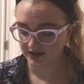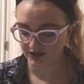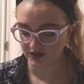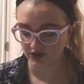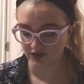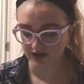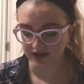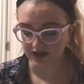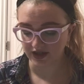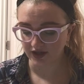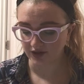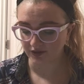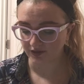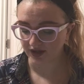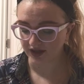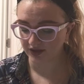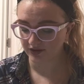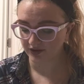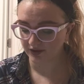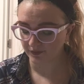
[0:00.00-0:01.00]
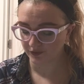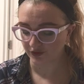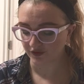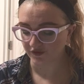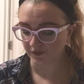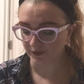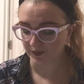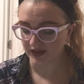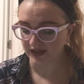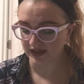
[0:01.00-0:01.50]
noted a greater
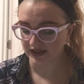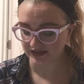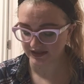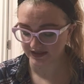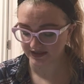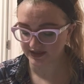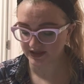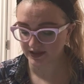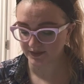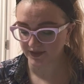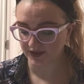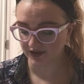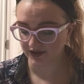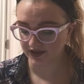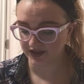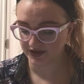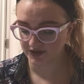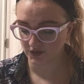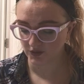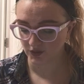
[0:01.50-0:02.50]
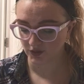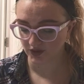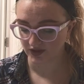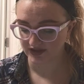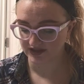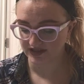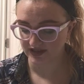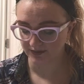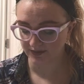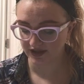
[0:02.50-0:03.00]
improvement in disability
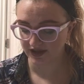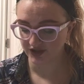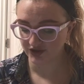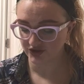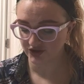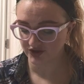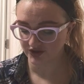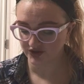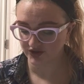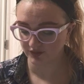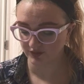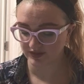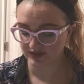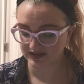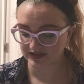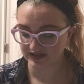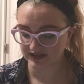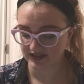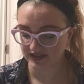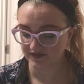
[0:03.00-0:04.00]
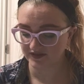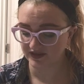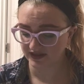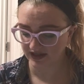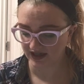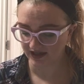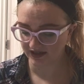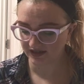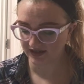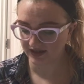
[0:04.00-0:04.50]
scores in patients who received
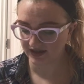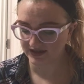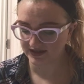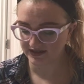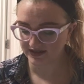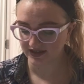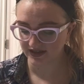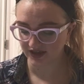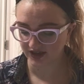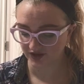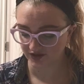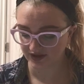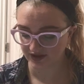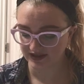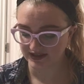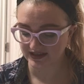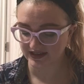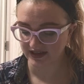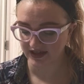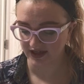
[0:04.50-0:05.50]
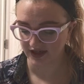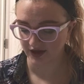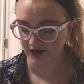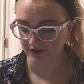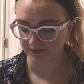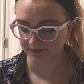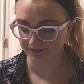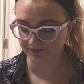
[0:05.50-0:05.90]
guideline-adherent care.